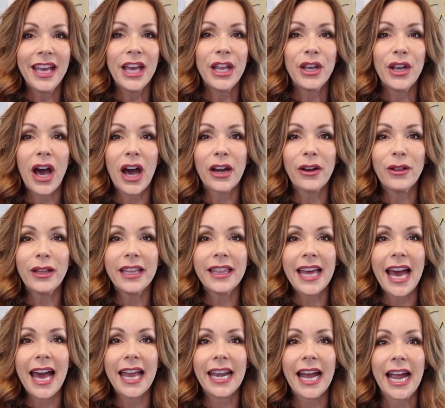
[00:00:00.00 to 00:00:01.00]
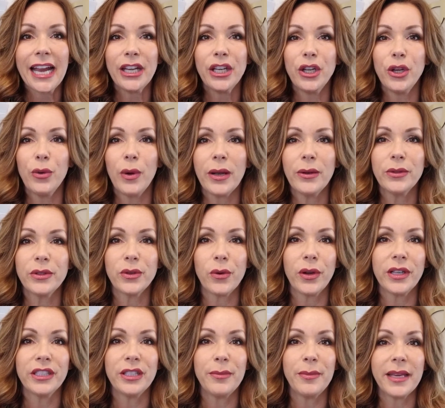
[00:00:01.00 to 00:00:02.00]
Not only that, I knew I was
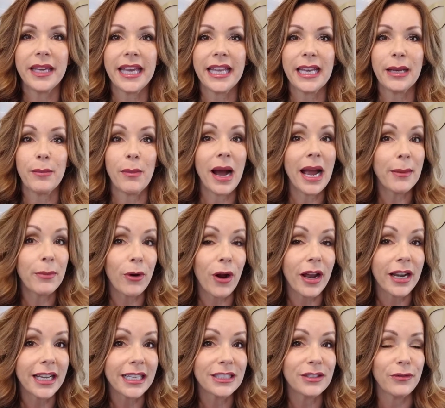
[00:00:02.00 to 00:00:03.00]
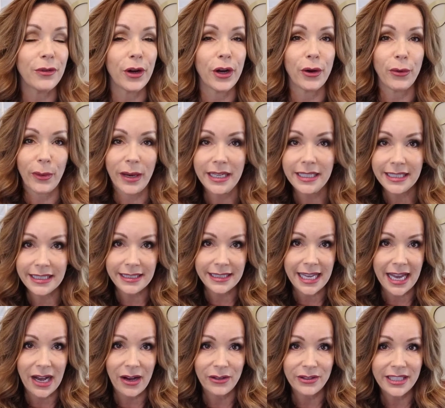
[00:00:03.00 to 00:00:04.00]
going to be getting my products for a great
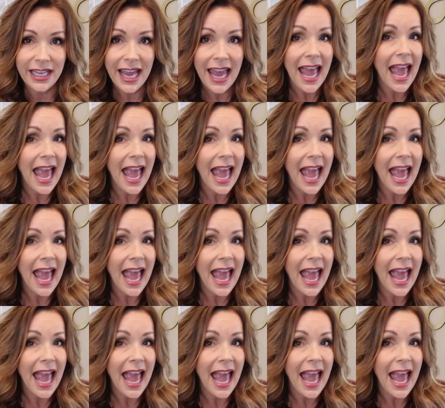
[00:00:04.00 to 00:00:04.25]
discount,